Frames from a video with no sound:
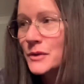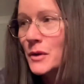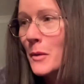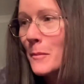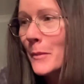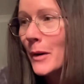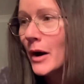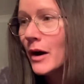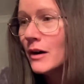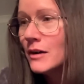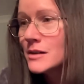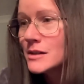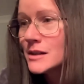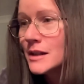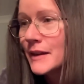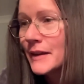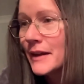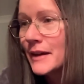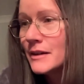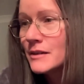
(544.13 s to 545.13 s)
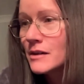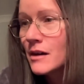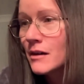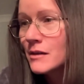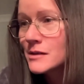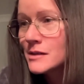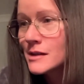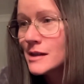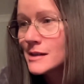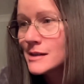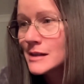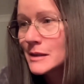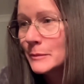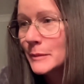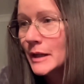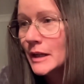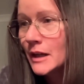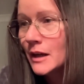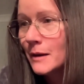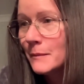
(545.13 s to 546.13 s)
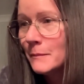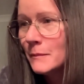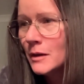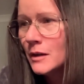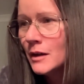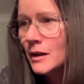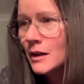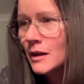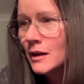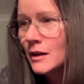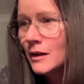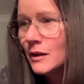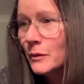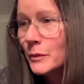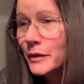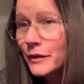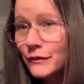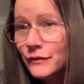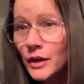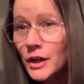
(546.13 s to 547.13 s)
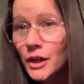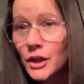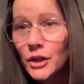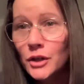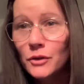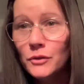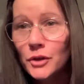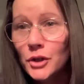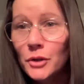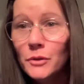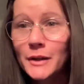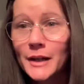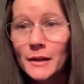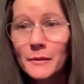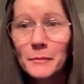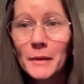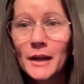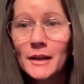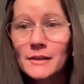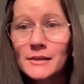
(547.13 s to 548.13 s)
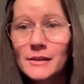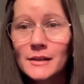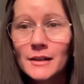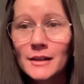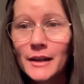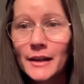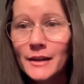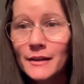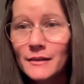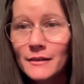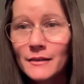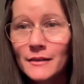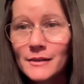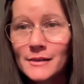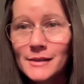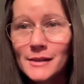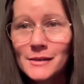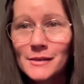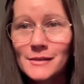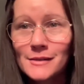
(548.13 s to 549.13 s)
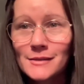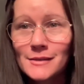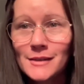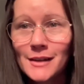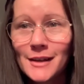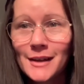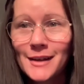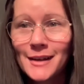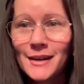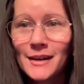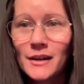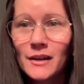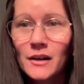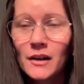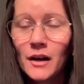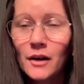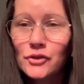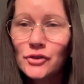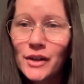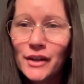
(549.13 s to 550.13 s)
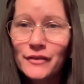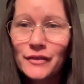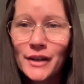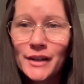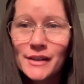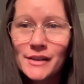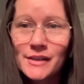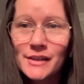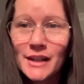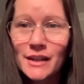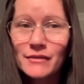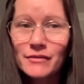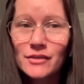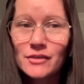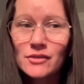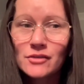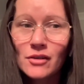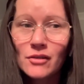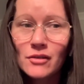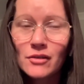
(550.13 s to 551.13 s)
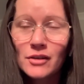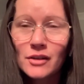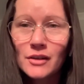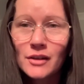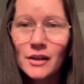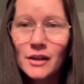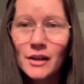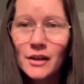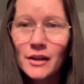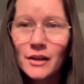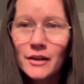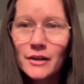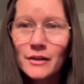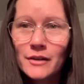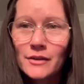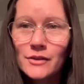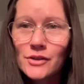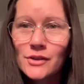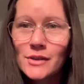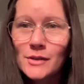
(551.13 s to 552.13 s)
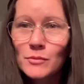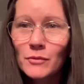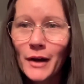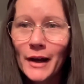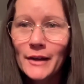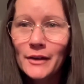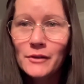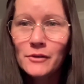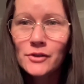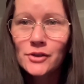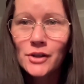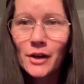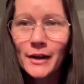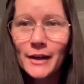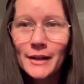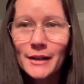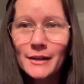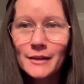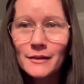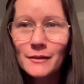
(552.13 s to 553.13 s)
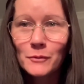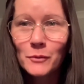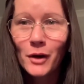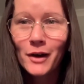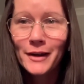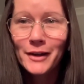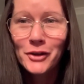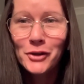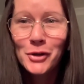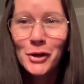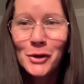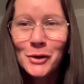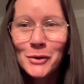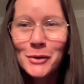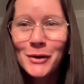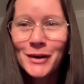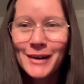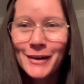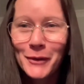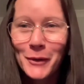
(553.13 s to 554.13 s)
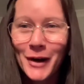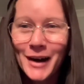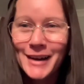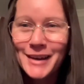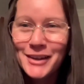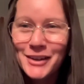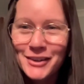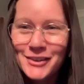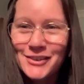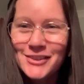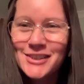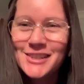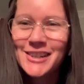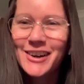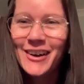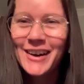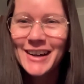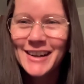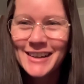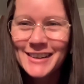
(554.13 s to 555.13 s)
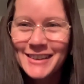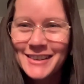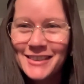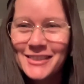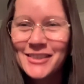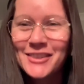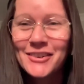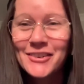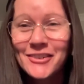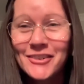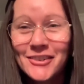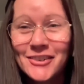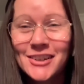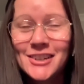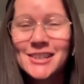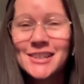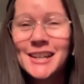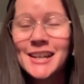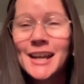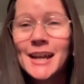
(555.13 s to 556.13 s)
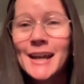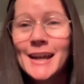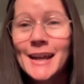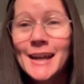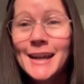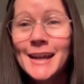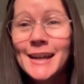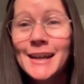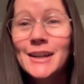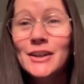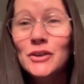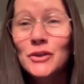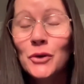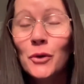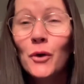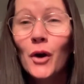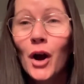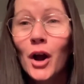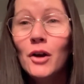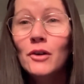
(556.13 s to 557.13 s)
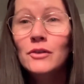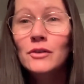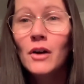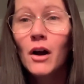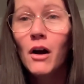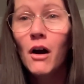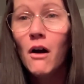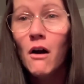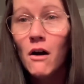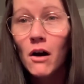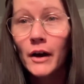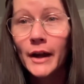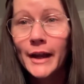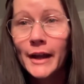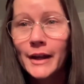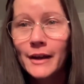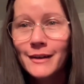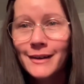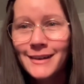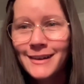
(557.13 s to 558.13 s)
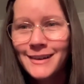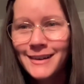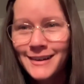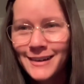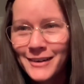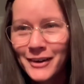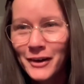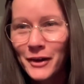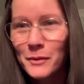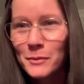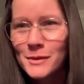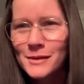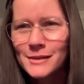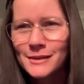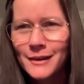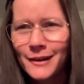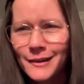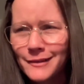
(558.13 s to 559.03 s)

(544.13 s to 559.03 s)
past, and then Dar says to me, what the fuck are you doing, basically? And I says, I'm trying to find this thing for the dog. She says, why are you shining the torch in your own eye? And I was like,